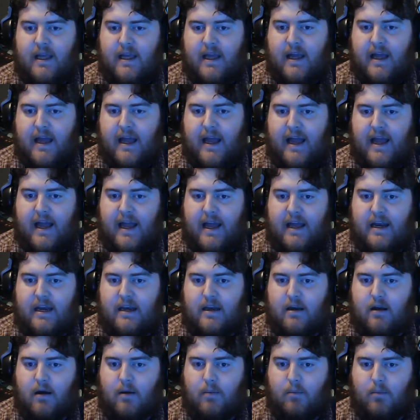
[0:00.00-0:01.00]

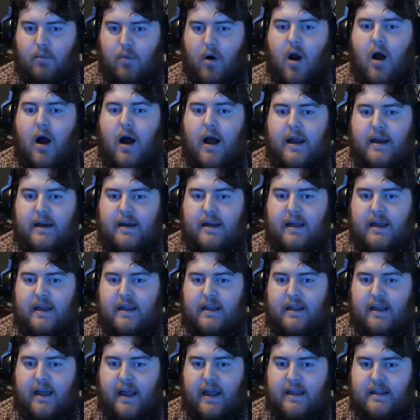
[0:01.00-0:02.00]
had brought
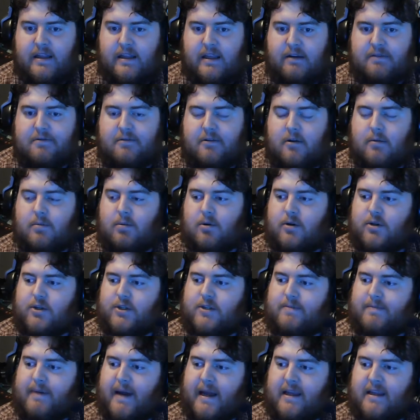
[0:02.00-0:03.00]
a, a different
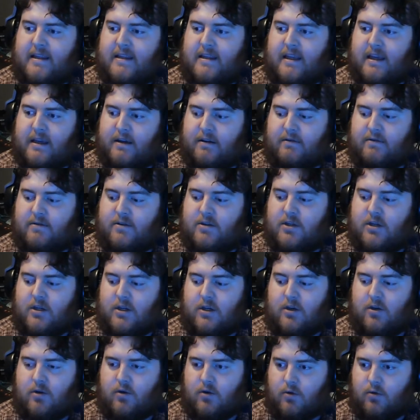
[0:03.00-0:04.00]
perspective
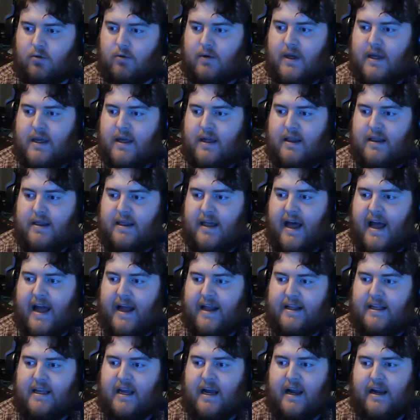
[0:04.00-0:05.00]
to
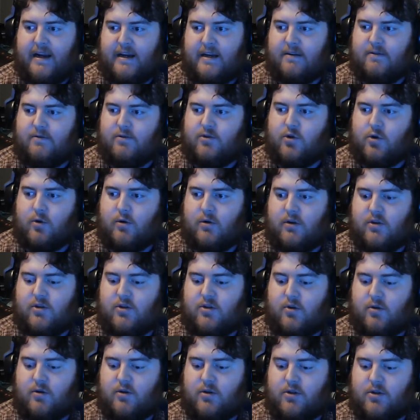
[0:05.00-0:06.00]
that kind of sword and
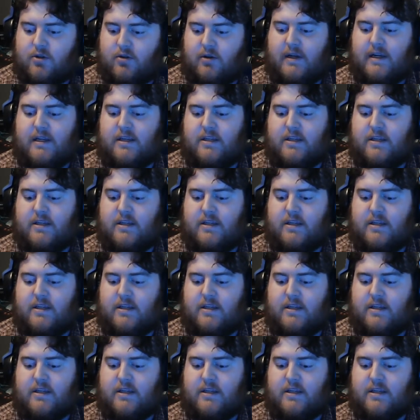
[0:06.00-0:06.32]
sorcery.